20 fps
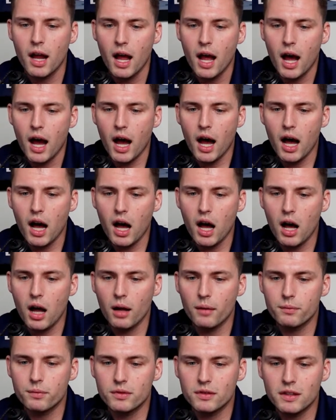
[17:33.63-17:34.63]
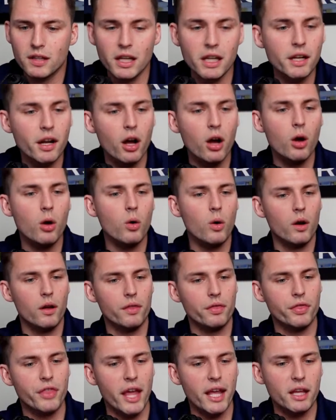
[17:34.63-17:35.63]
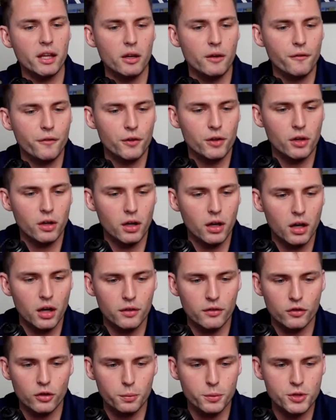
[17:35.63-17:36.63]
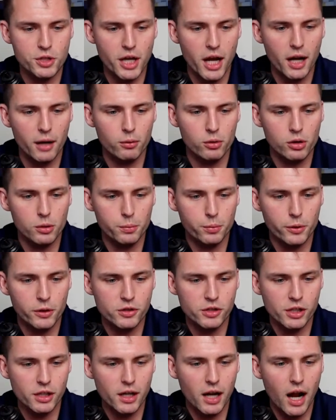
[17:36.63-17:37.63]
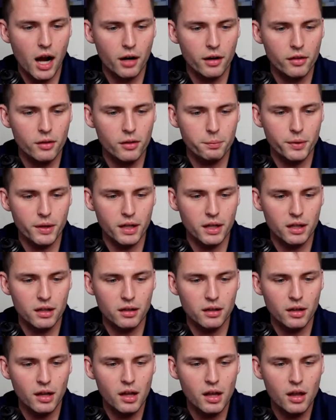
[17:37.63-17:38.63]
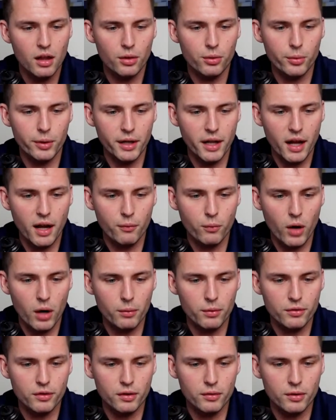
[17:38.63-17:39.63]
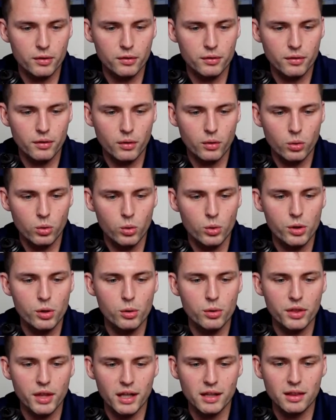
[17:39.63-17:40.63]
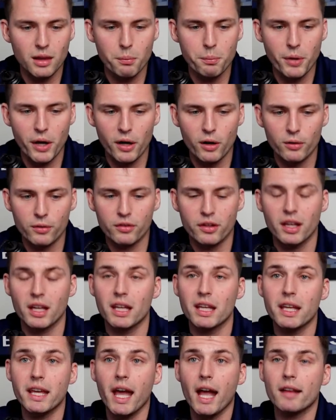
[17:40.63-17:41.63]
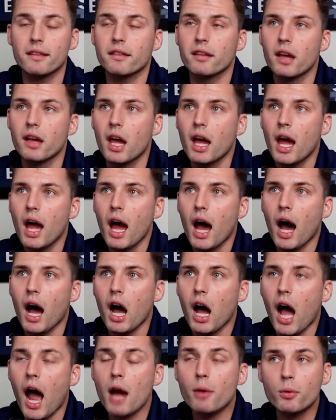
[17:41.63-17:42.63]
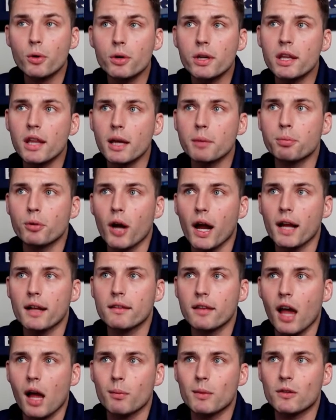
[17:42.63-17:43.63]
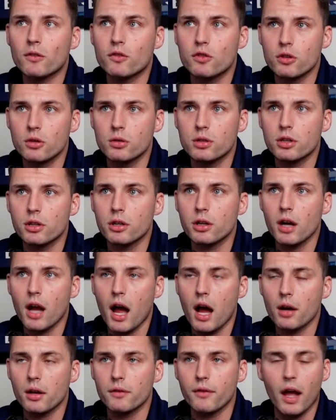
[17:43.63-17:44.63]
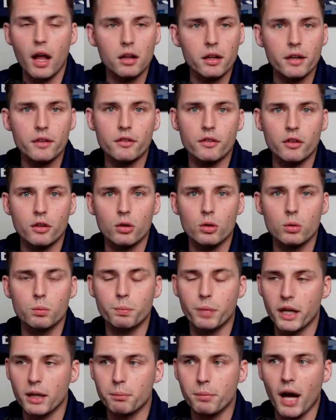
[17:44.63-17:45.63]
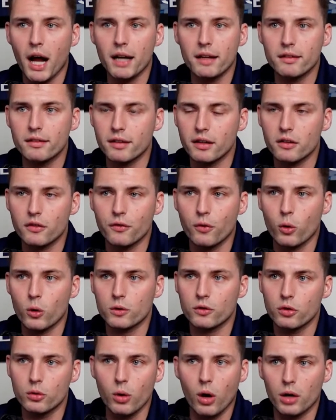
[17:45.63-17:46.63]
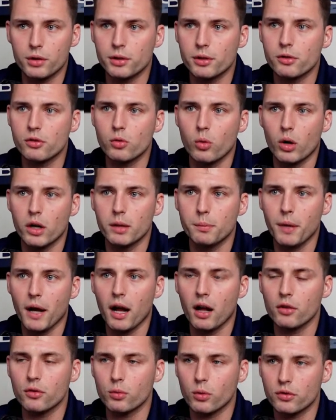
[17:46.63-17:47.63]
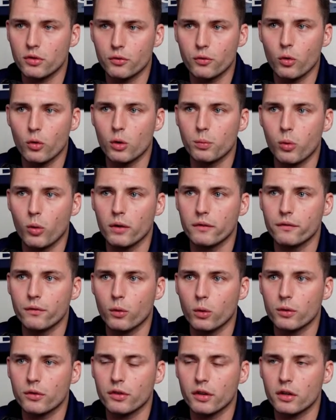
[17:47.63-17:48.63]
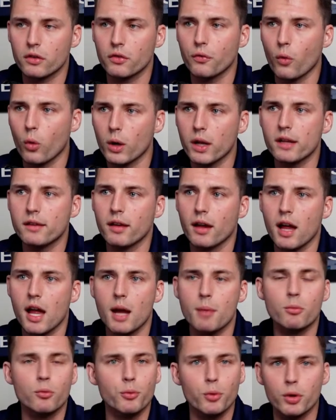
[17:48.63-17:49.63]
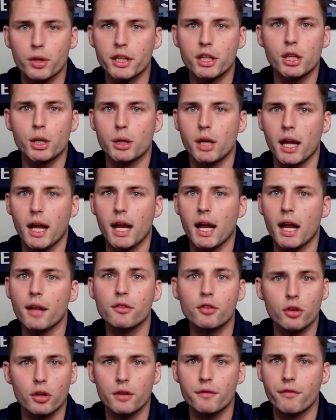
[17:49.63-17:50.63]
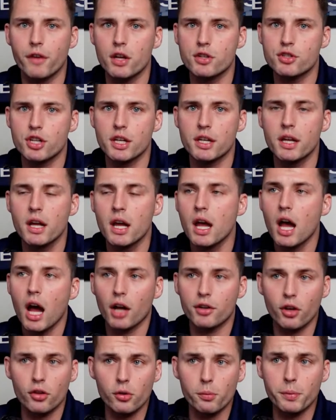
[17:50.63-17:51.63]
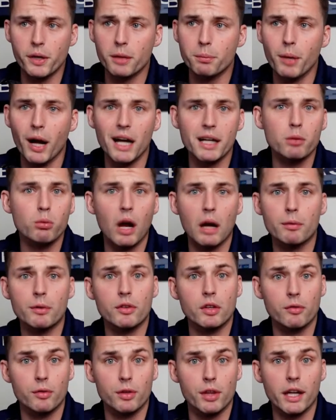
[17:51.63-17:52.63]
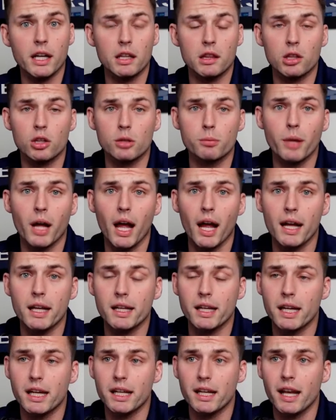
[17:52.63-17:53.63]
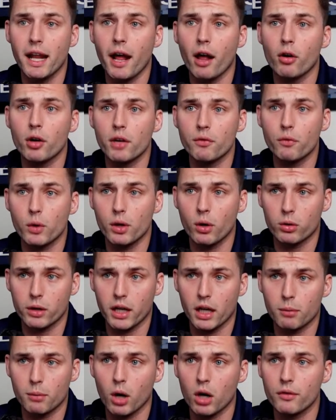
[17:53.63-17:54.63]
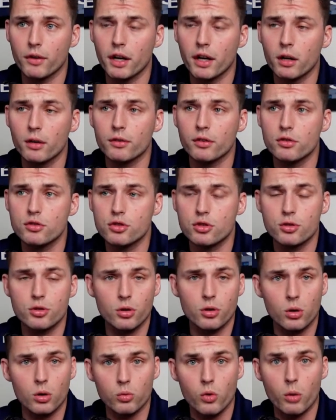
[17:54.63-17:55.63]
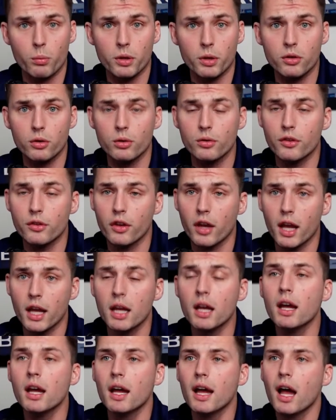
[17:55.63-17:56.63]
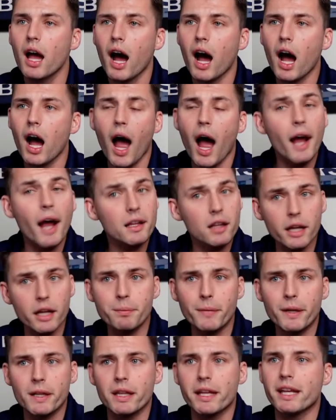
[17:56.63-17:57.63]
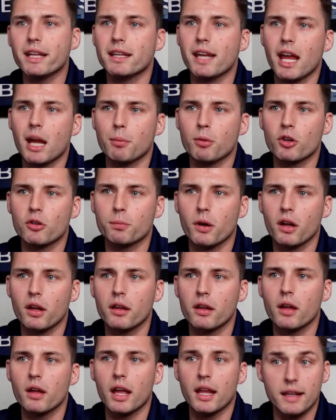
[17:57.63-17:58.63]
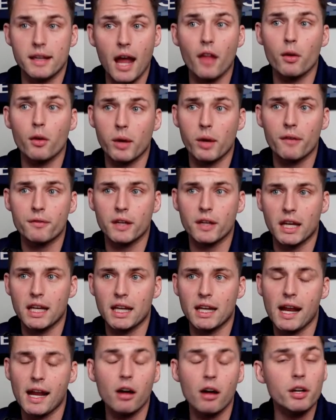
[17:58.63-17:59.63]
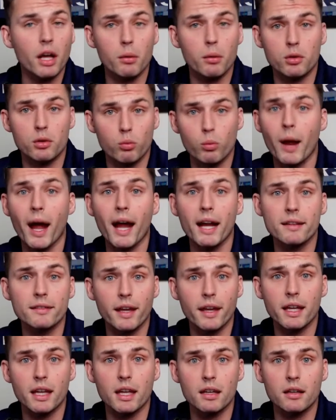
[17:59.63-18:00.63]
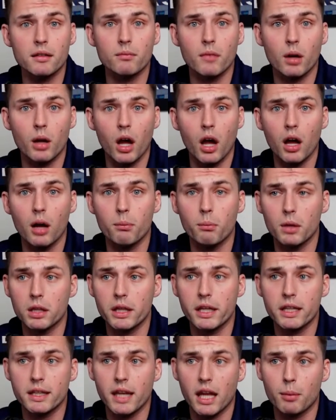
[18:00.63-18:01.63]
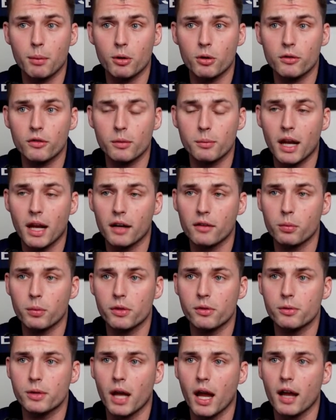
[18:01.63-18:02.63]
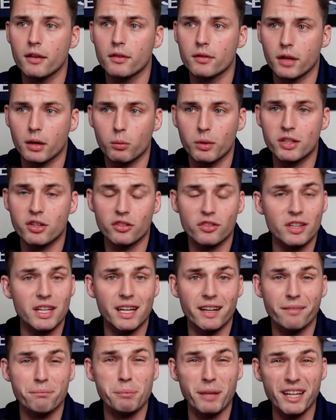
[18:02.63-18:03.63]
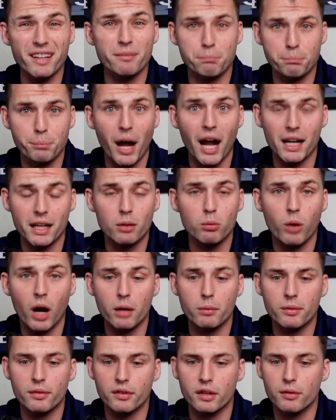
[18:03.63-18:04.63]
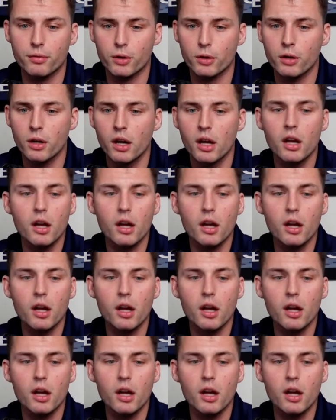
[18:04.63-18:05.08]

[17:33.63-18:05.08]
Uh, Tito, thank you for the super chat. I really appreciate it. Out of the big three and a half wide receiver, who do you think the Bears can get? Uh, I really like Brian Thomas Junior out of L S U. Big body, six foot four, two hundred twenty pounds, runs a four point four six, forty time, really good hands, good vision. Another big body wide receiver that can learn behind Keenan Allen if we don't get a Marvin Harrison Junior or a Roman Dunze. Uh, I like Malik Nabers, but and now that we have Keenan Allen, I would mind taking uh, Malik Nabers, to be honest with you guys. Like, we just need a big body wide receiver.